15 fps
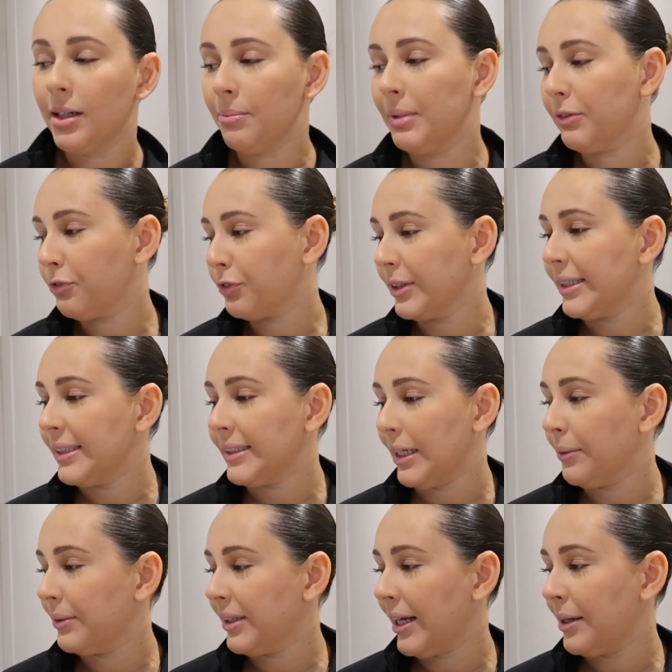a bit freaked
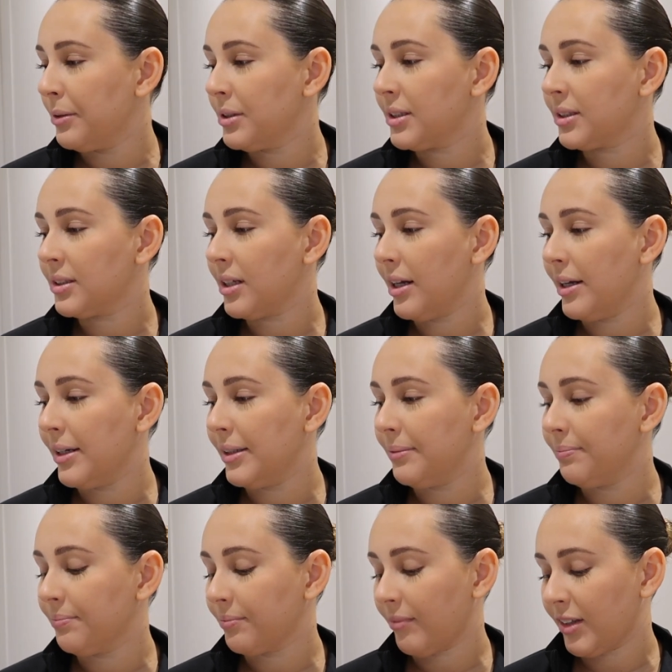out in the house
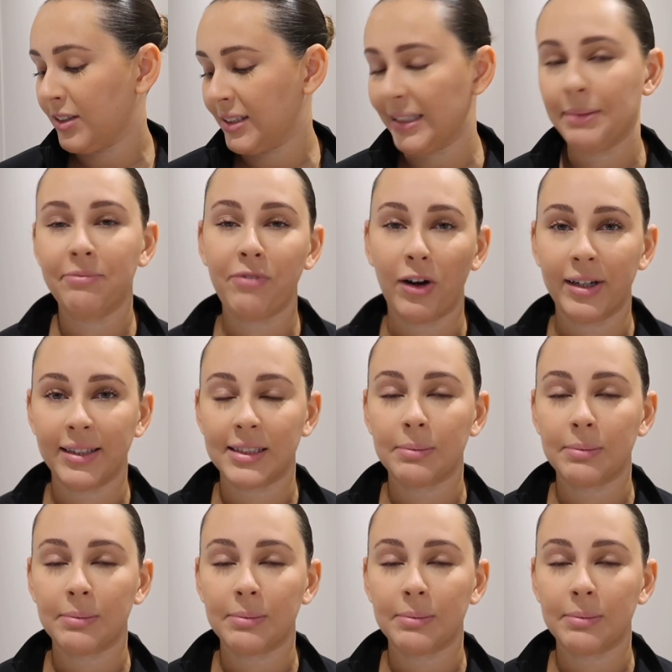um because I keep finding